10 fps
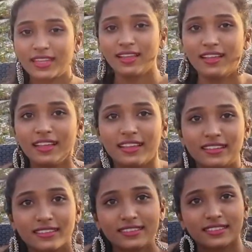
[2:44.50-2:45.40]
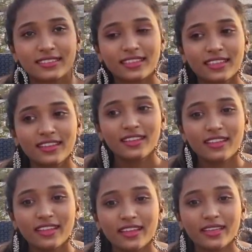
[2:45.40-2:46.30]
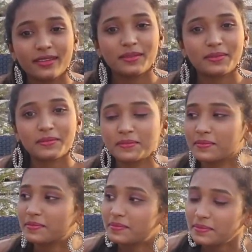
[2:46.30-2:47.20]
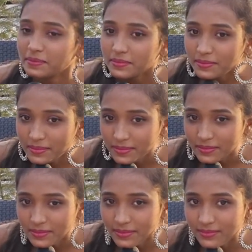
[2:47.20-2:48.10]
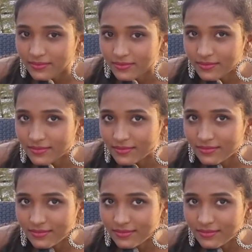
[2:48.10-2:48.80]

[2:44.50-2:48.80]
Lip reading: No words are spoken by the person on screen.